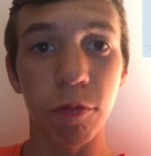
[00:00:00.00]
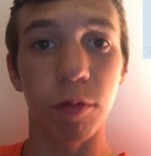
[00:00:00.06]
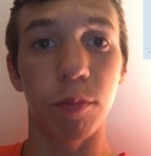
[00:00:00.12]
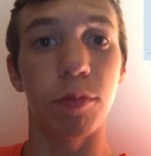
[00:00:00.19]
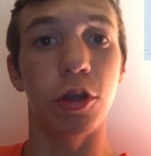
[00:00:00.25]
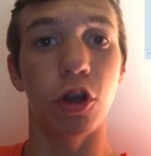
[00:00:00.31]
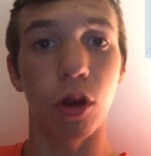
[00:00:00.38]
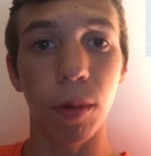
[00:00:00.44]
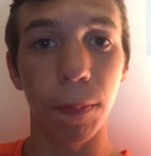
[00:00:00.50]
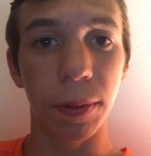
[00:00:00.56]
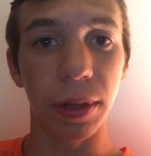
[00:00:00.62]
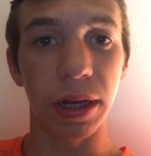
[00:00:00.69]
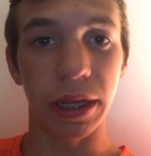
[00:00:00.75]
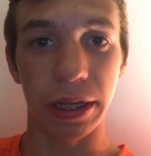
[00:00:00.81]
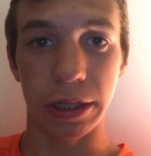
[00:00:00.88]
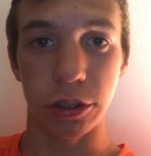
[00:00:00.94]
from Europe
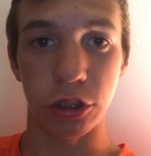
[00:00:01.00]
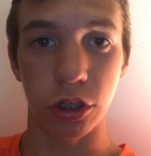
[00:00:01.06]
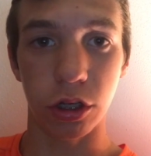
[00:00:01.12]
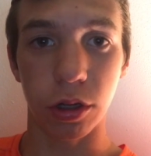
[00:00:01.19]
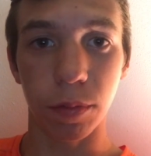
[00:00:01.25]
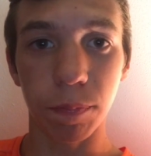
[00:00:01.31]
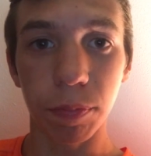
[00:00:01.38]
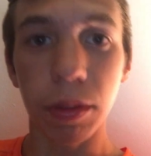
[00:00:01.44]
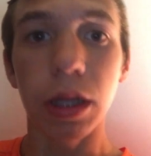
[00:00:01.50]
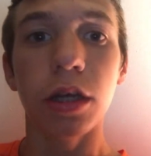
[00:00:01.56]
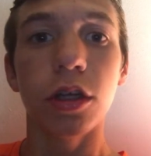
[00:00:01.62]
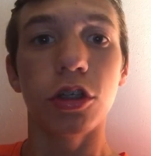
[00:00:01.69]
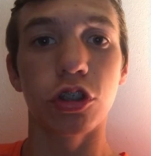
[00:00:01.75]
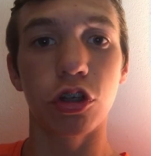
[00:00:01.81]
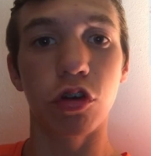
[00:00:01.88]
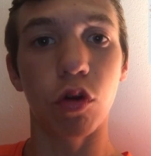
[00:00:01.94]
and Asia
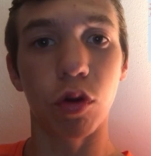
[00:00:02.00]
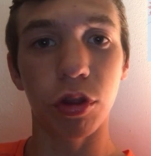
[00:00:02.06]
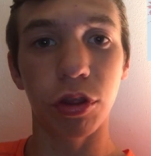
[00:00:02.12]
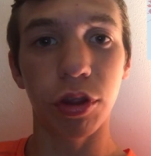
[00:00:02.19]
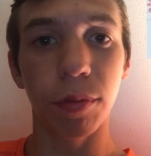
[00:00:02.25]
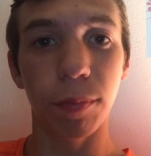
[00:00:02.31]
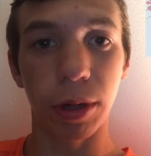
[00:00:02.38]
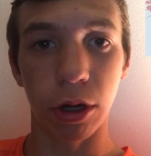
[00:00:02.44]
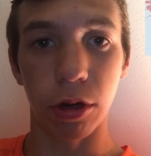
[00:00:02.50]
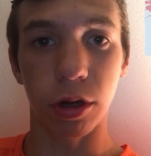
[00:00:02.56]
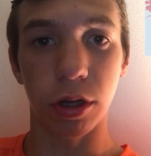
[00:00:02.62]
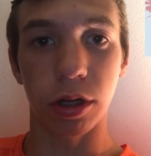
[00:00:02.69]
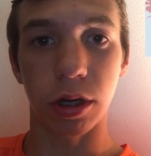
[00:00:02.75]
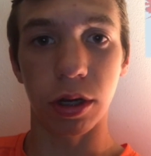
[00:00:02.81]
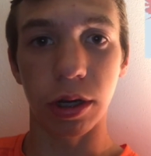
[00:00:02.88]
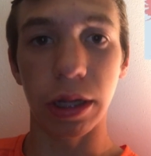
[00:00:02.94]
to North
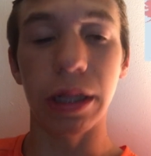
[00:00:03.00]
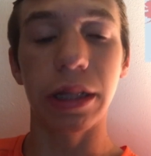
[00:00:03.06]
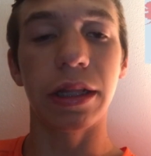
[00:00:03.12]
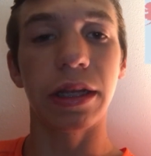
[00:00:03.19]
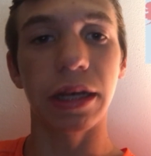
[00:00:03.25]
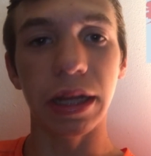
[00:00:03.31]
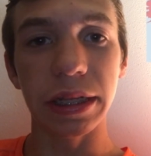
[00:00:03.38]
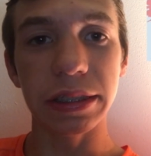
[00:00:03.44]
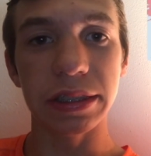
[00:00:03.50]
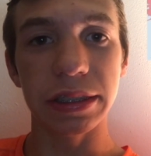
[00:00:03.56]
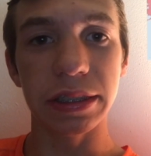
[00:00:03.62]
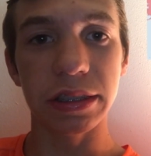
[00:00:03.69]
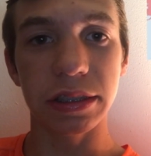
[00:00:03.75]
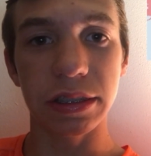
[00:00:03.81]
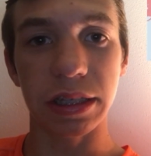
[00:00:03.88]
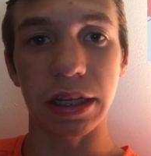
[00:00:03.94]
America in the
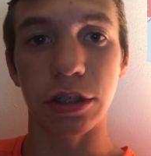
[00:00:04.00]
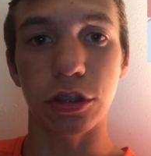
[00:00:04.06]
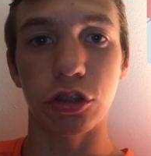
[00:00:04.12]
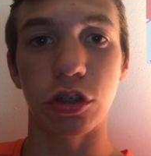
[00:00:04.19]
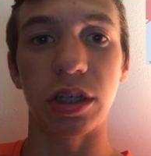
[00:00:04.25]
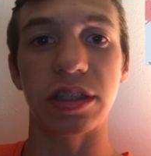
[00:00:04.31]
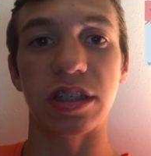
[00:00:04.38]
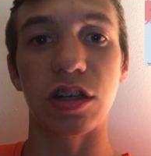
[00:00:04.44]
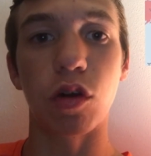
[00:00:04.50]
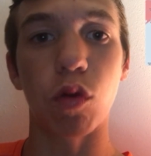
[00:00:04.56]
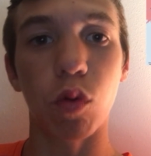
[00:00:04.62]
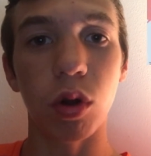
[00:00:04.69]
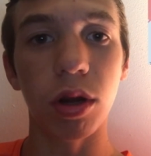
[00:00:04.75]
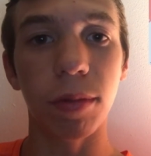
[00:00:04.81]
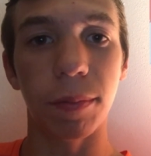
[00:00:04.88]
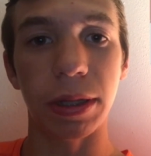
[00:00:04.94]
19th century as an
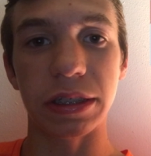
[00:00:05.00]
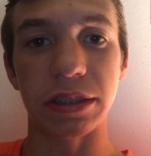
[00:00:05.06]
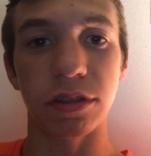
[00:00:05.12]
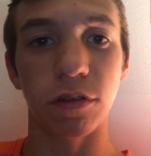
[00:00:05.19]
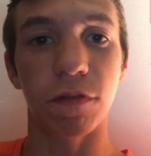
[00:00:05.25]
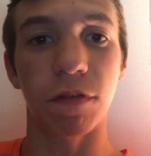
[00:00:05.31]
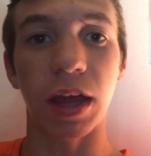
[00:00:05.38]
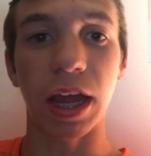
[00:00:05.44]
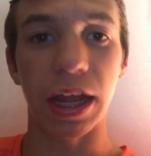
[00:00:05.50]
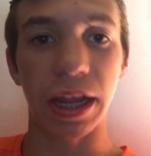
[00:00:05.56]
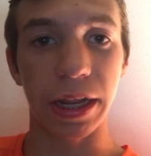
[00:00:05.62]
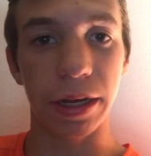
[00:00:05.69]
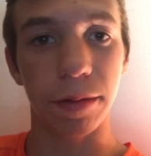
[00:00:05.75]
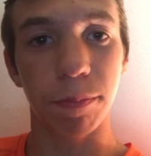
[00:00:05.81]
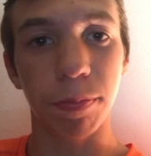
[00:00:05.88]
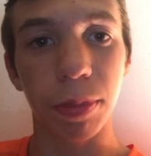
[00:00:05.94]
ornamental vine.
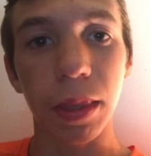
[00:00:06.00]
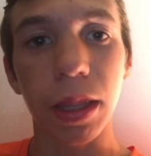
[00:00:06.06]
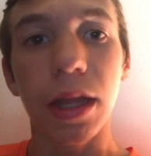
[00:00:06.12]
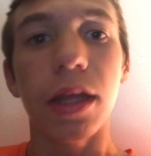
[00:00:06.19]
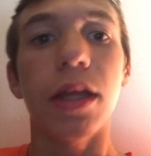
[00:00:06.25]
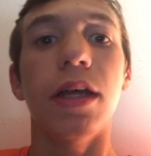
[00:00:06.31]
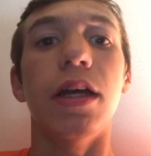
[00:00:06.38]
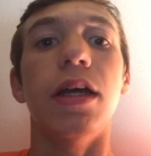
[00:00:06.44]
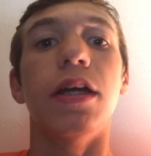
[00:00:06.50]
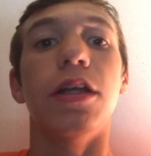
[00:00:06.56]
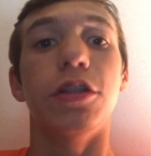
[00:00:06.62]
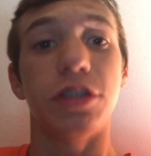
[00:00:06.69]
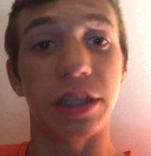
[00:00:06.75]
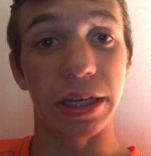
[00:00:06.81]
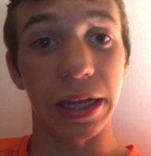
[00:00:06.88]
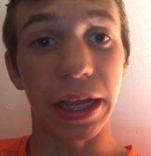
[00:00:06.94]

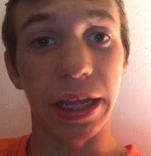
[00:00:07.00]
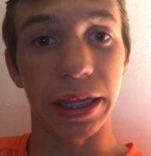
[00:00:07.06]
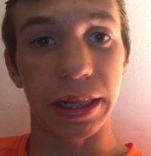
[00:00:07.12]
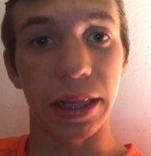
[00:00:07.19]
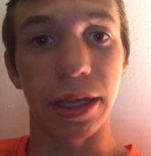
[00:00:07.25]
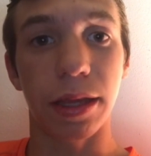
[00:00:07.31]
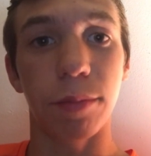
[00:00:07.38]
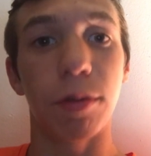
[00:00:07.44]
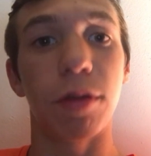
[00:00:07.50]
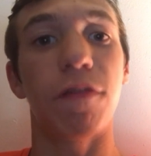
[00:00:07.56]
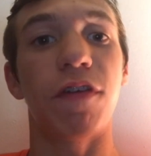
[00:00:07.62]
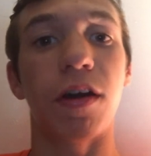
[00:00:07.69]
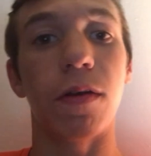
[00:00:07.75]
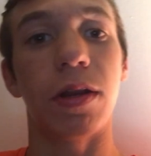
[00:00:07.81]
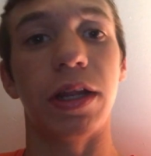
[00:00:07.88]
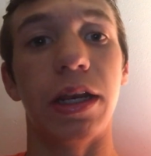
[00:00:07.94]
Today they can be
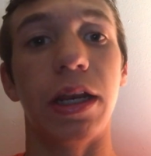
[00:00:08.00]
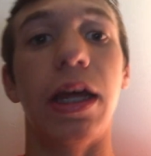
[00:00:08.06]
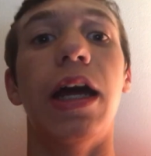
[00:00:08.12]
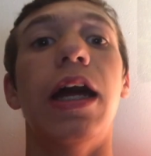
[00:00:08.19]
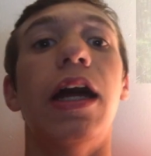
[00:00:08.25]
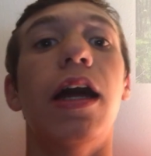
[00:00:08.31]
found in